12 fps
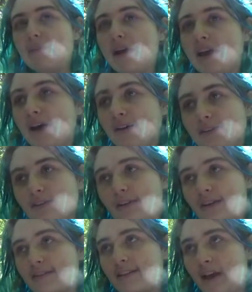at my house to look
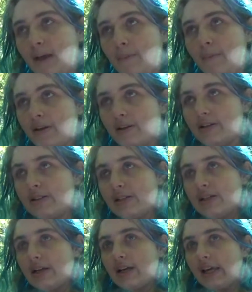at
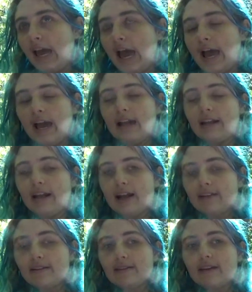at a
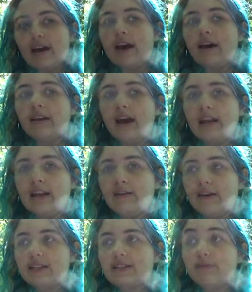cactus and an
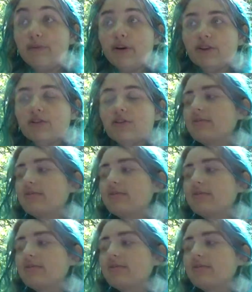invasive bush.